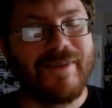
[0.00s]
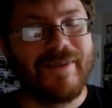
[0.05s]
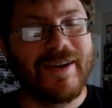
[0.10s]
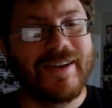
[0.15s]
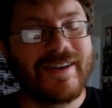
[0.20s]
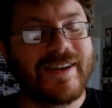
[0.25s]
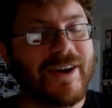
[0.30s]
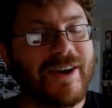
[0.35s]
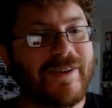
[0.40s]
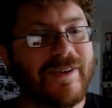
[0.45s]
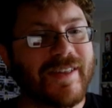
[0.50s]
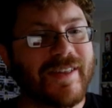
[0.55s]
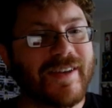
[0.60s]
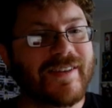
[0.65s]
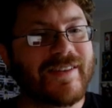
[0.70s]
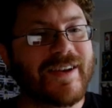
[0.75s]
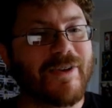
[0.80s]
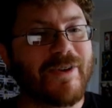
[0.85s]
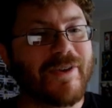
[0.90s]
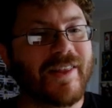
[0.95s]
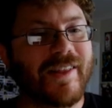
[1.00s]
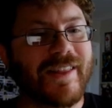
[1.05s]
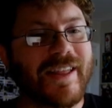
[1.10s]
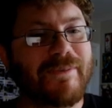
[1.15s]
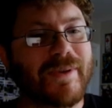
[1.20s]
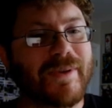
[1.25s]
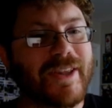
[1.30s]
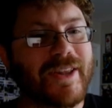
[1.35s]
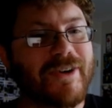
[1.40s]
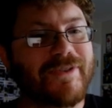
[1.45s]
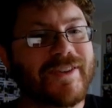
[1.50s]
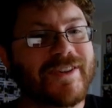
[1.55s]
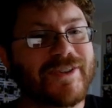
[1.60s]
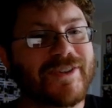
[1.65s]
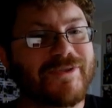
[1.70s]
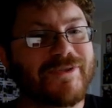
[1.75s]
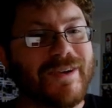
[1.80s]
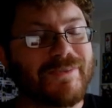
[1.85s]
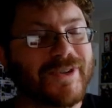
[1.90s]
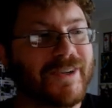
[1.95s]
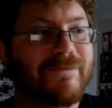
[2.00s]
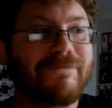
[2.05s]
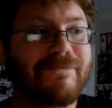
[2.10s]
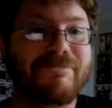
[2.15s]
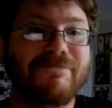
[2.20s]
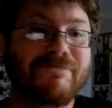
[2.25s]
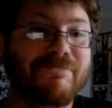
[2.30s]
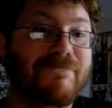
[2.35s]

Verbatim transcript: Uh, go to uh, go to the link below in the description